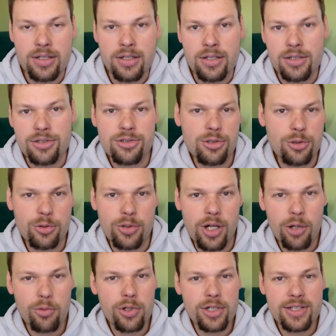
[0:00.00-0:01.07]
So I
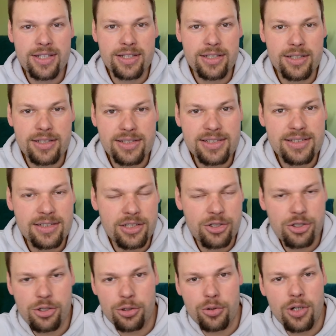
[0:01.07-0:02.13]
wanted to
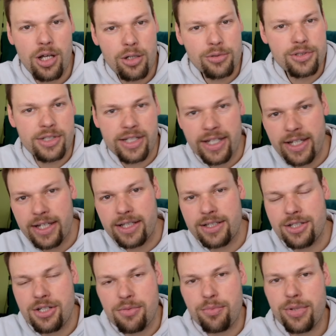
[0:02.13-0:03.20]
show how to add
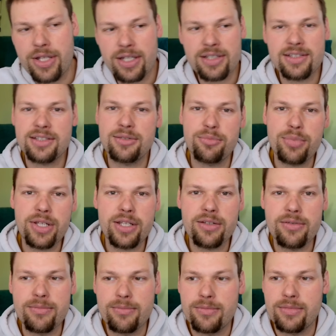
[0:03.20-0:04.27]
GPS
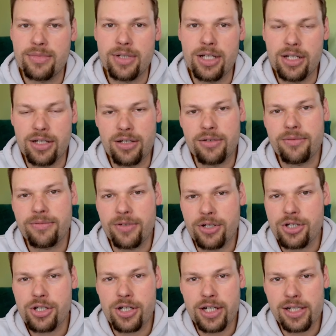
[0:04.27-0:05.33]
speed
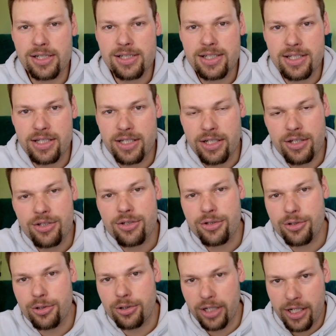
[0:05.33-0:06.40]
functionality into
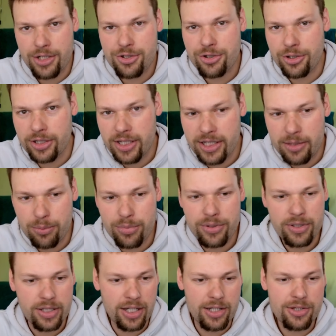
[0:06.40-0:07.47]
your Android app.
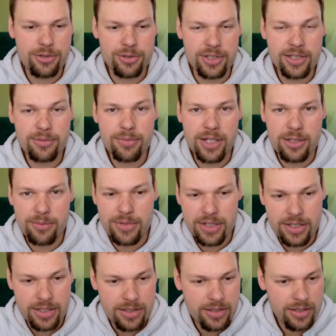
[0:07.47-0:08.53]
I thought that might
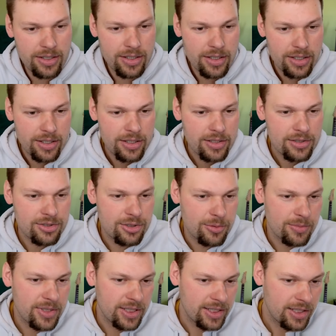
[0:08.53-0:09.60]
be
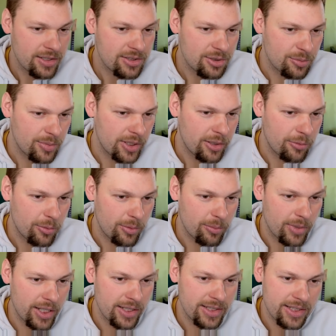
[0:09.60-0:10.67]
something that somebody
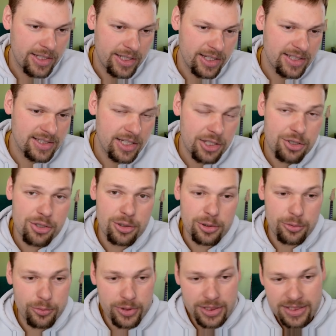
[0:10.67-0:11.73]
might need. It's actually
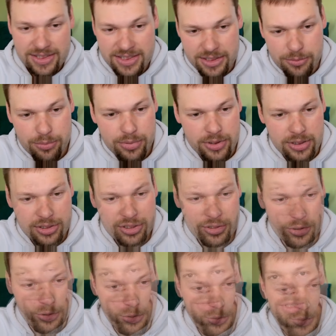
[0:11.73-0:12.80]
really simple.
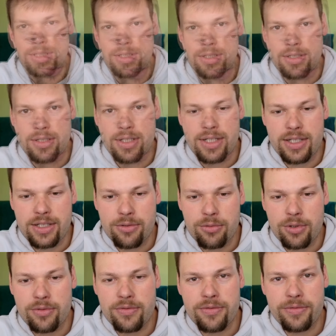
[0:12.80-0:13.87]
So
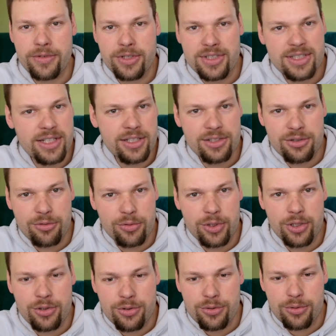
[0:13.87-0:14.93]
one of the first things you want
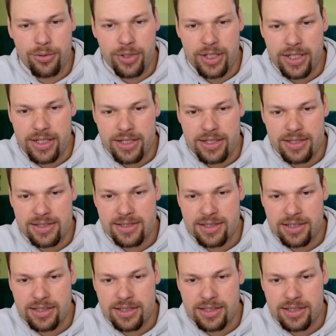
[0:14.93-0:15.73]
to do is